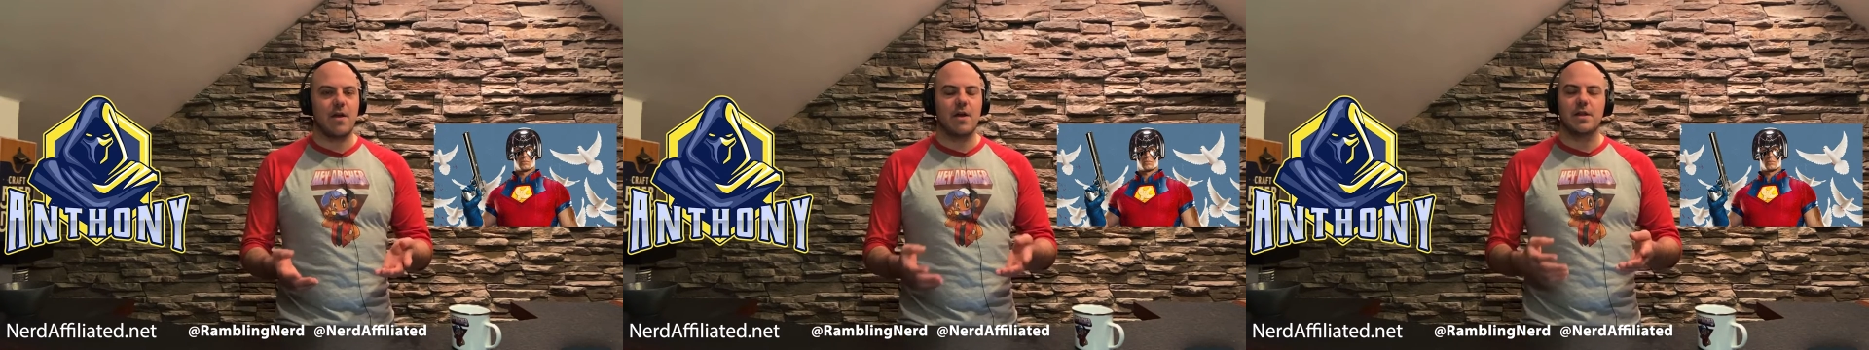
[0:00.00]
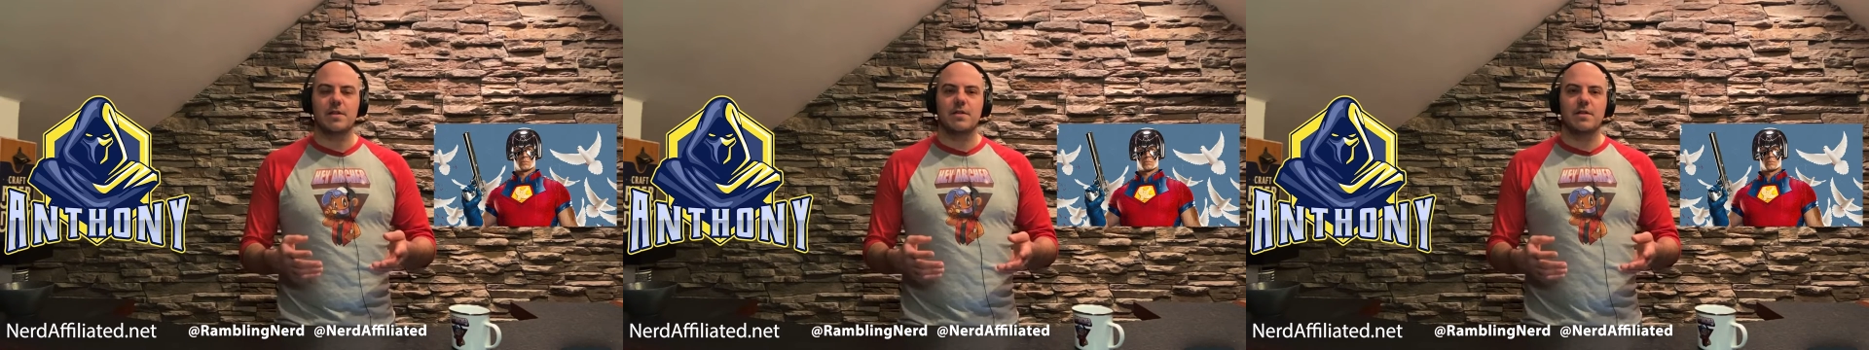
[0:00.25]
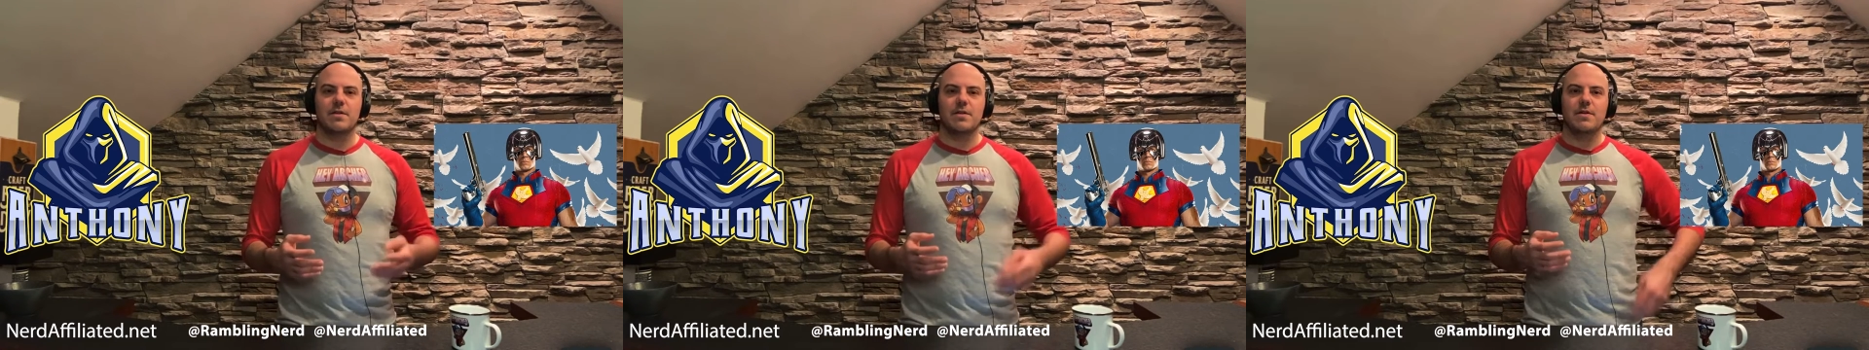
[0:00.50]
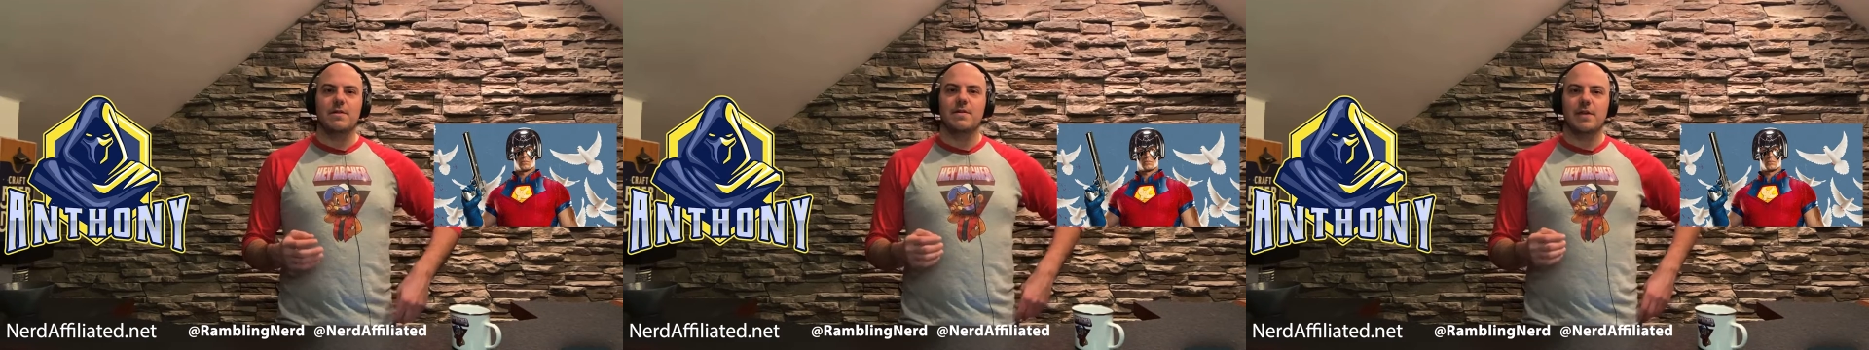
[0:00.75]
Right.
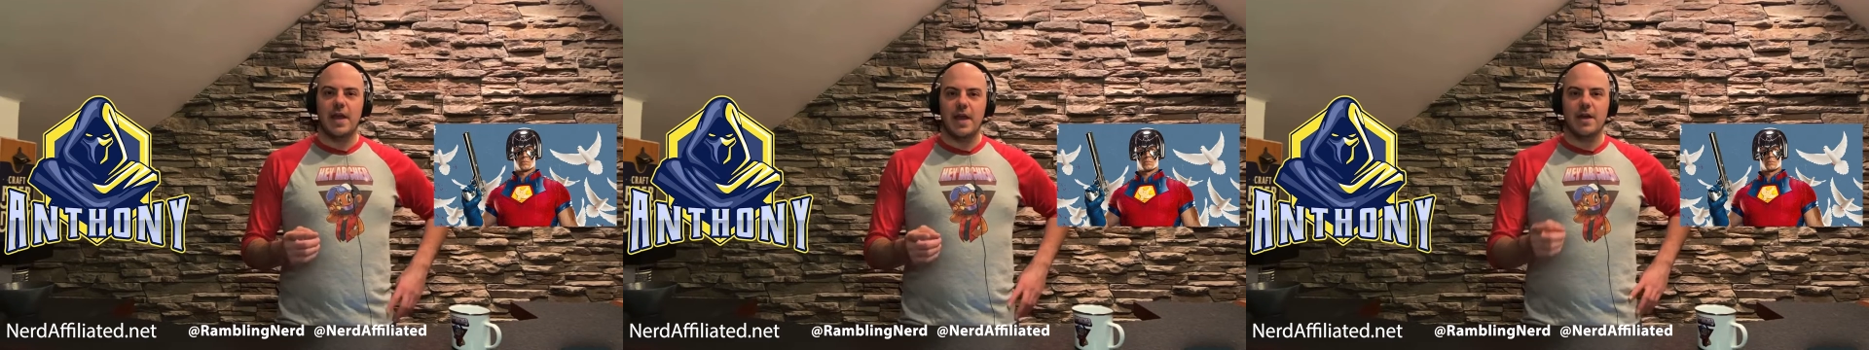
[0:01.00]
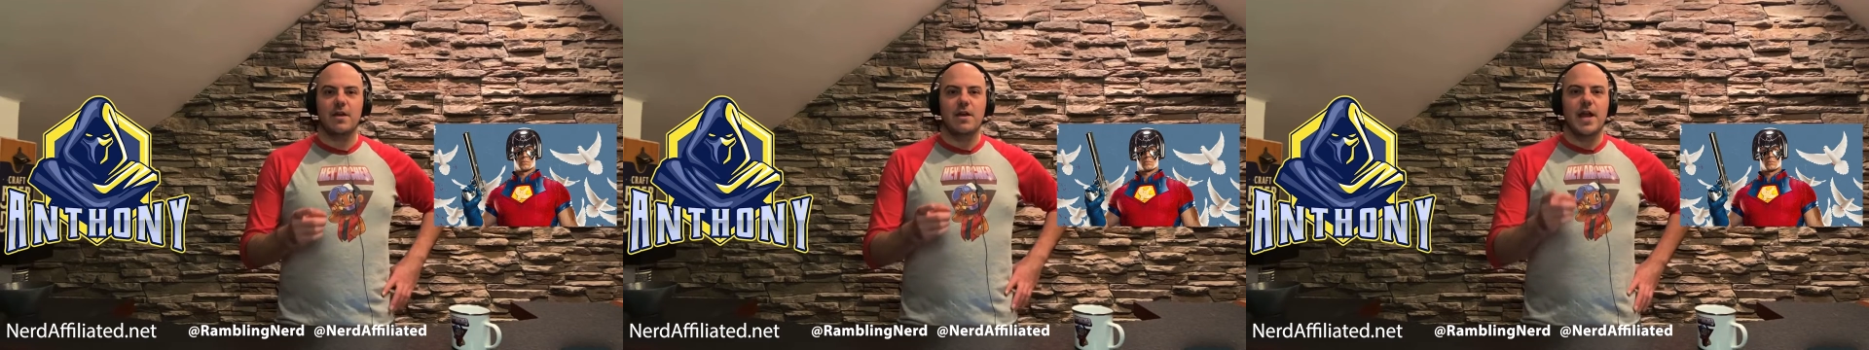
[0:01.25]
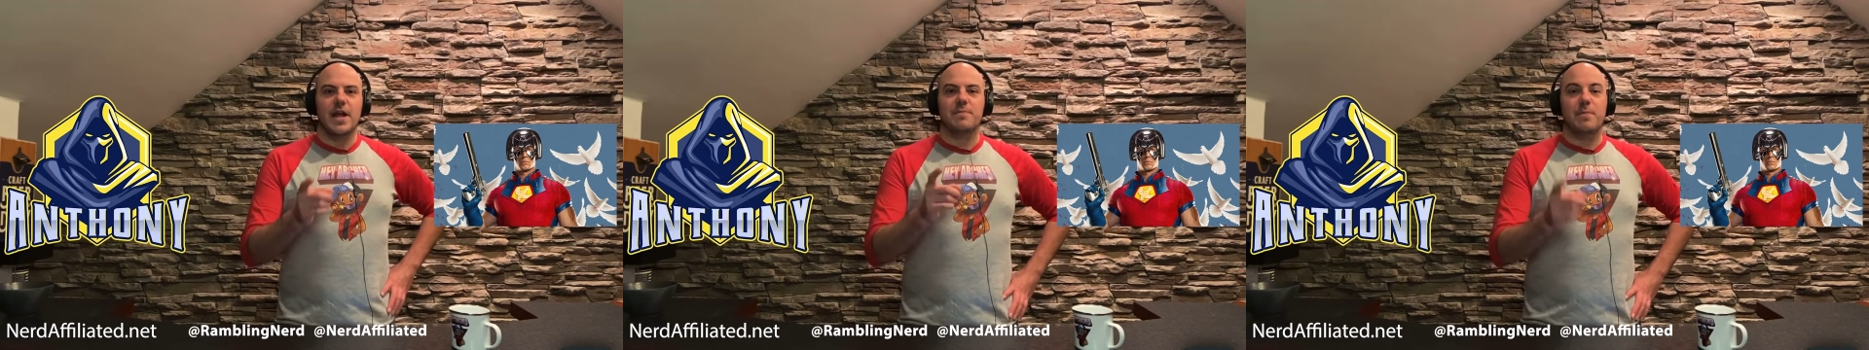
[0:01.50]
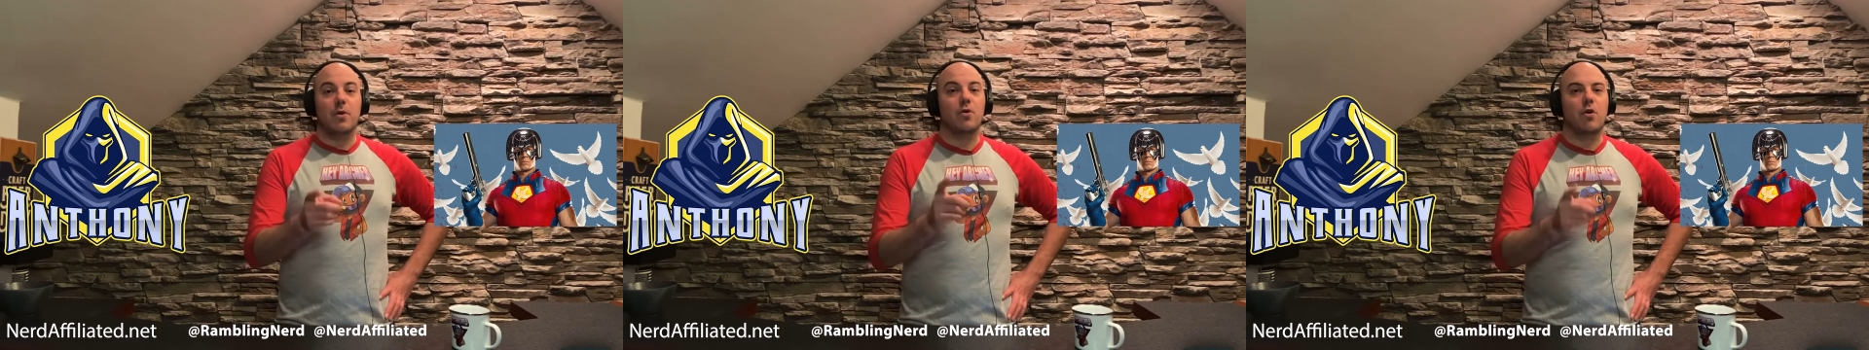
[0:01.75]
Yeah, it's wow. Bill
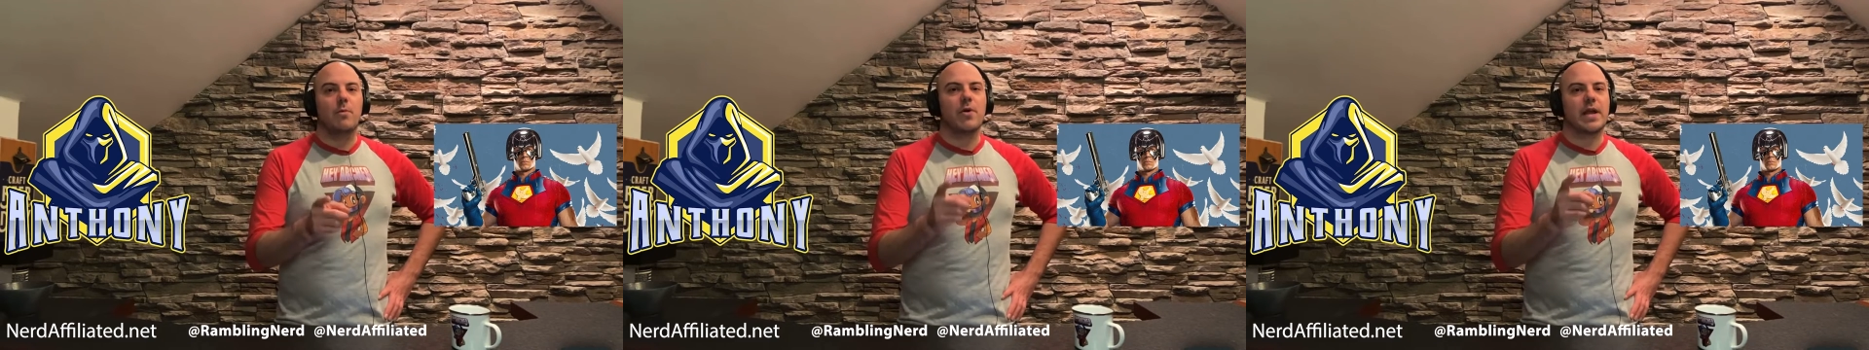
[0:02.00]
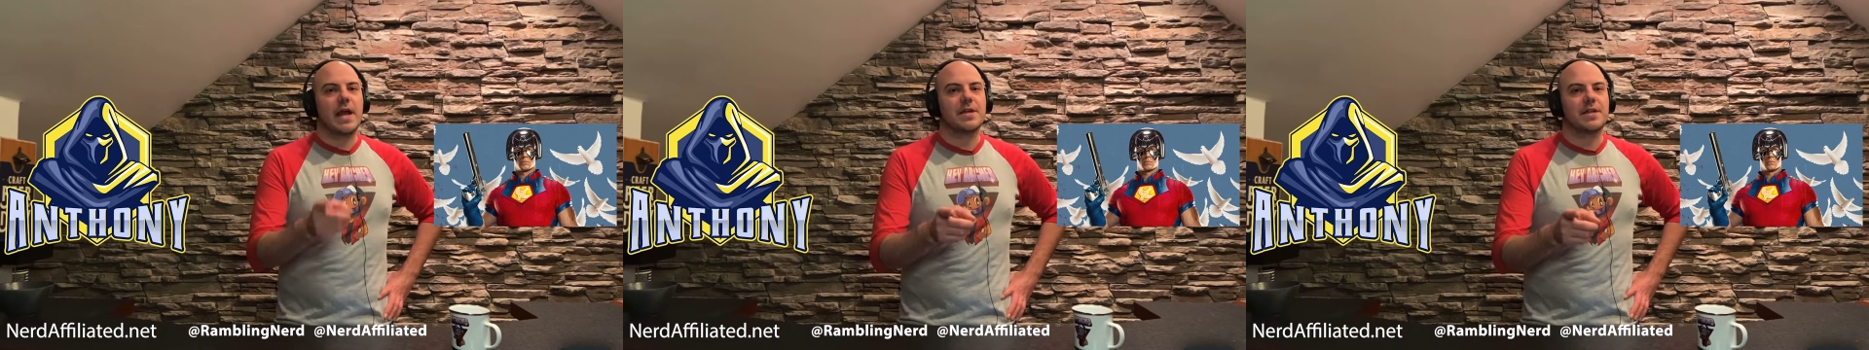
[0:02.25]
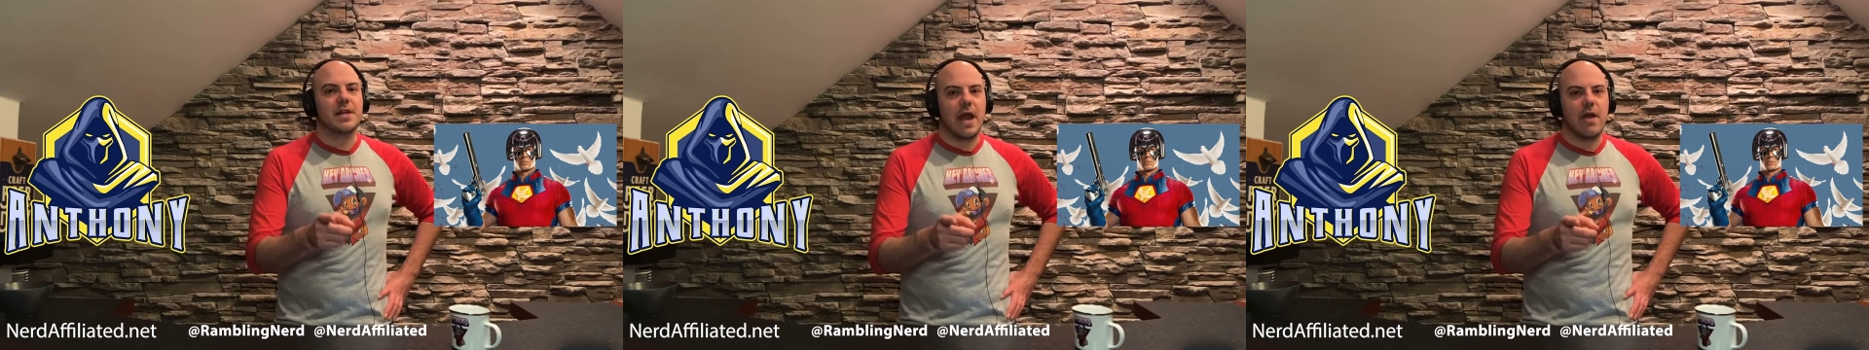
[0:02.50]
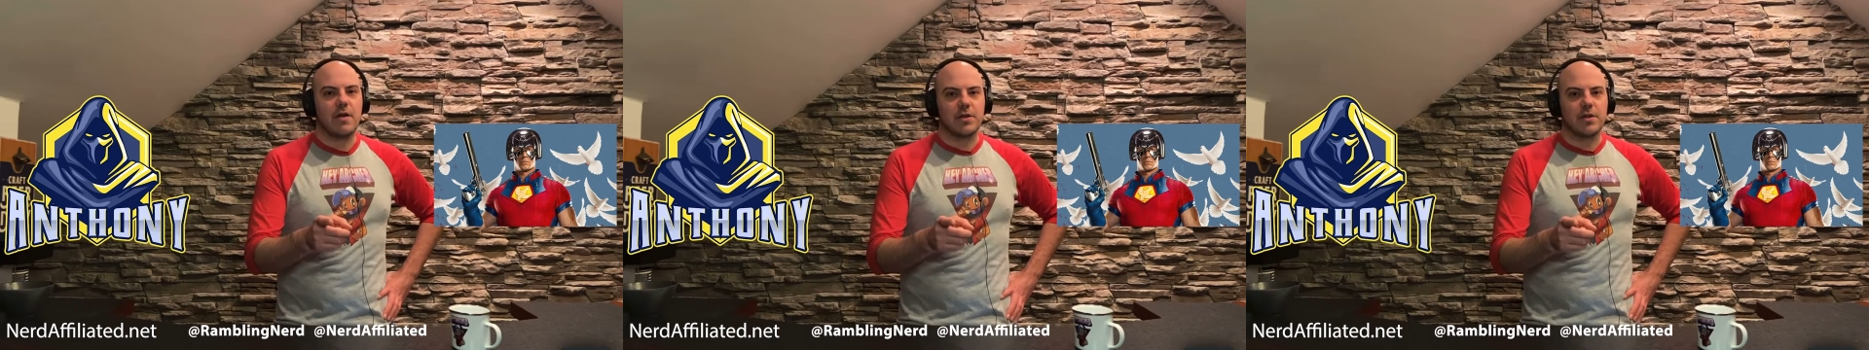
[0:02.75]
Goldberg as the
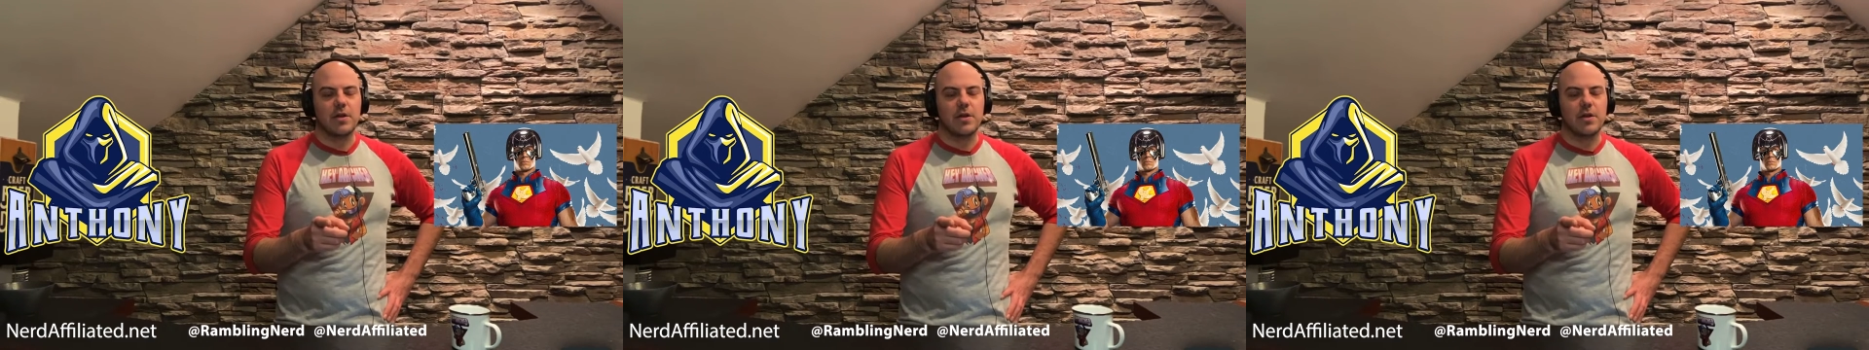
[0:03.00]
character.